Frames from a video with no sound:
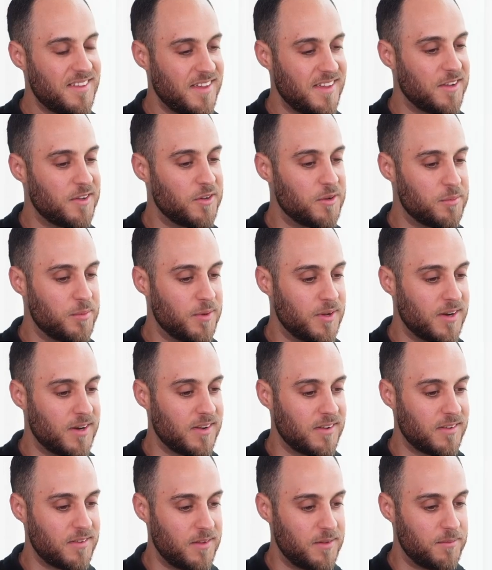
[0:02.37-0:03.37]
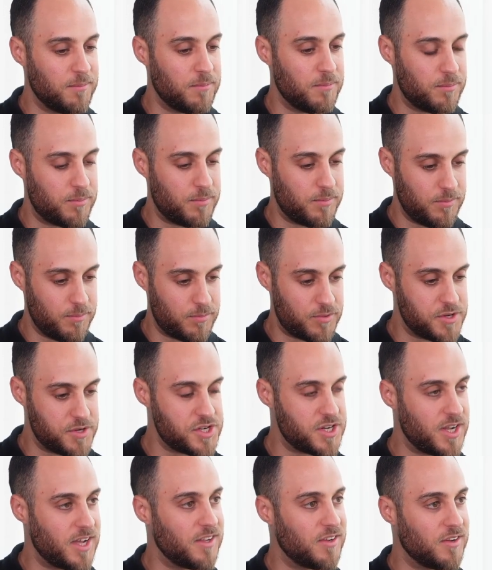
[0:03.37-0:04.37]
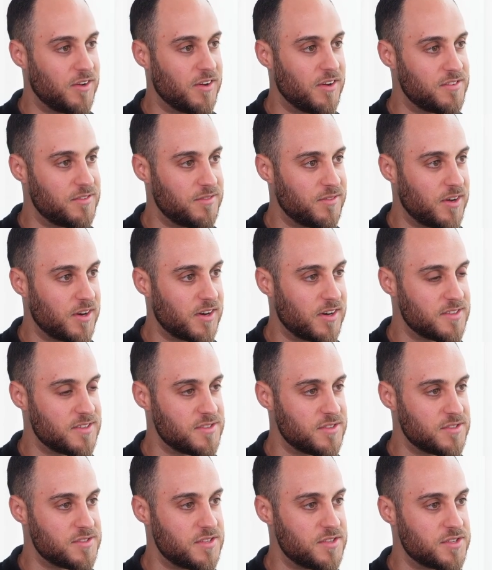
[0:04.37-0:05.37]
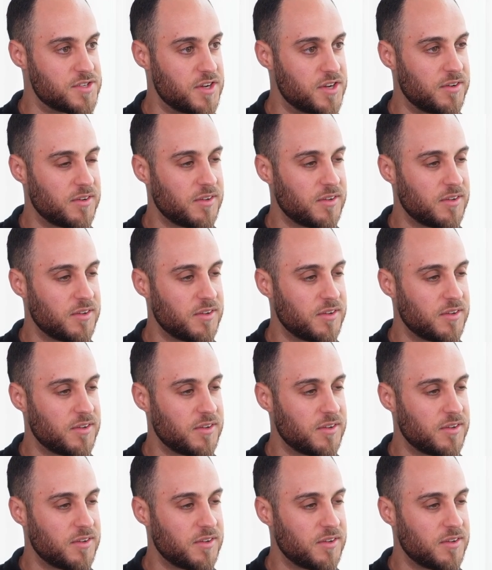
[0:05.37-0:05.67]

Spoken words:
Thank you, Peter. And appreciate you guys inviting us onto the show.